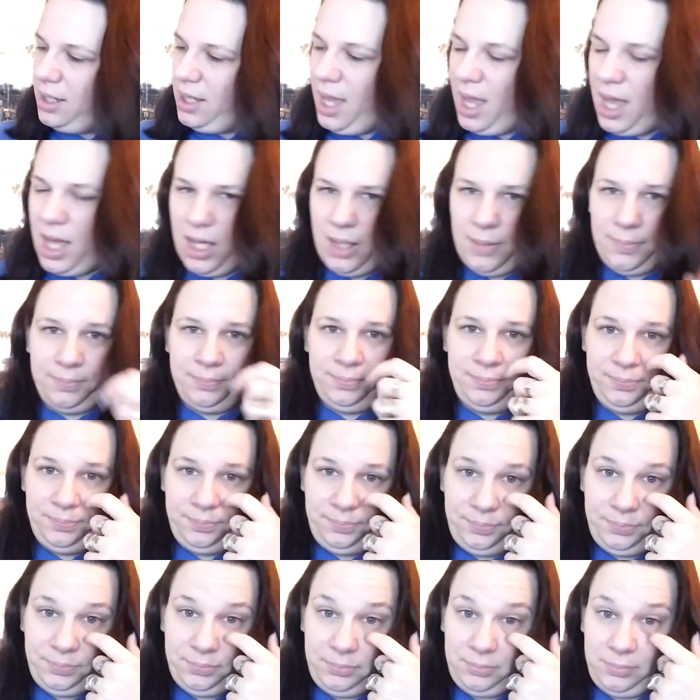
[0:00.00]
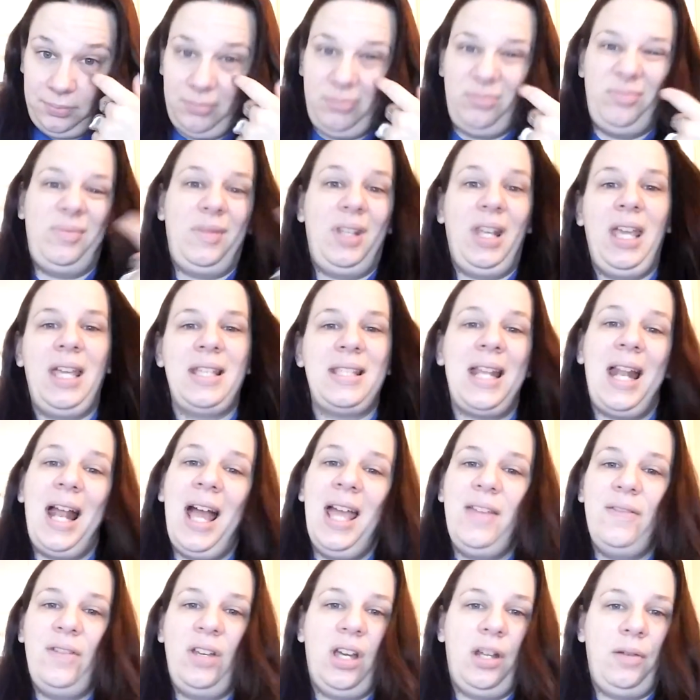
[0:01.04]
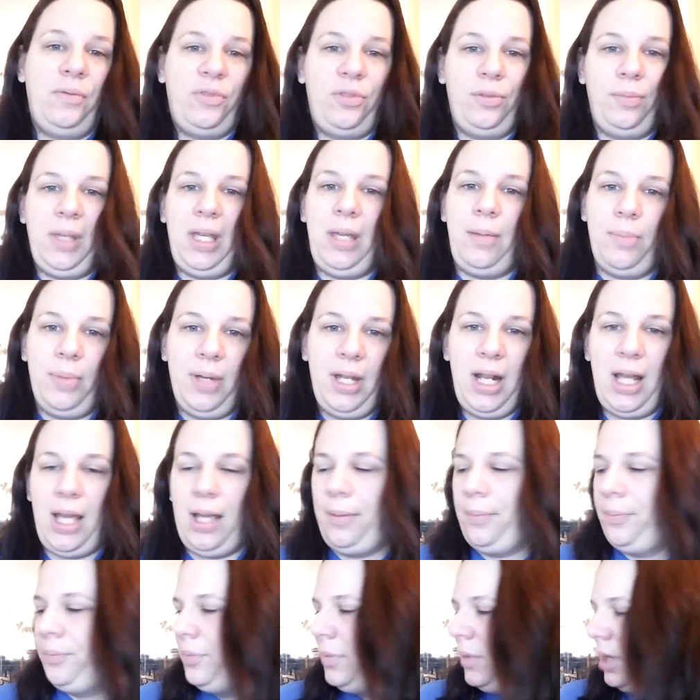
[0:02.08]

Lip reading: Like I said, I even got them for me, but hey,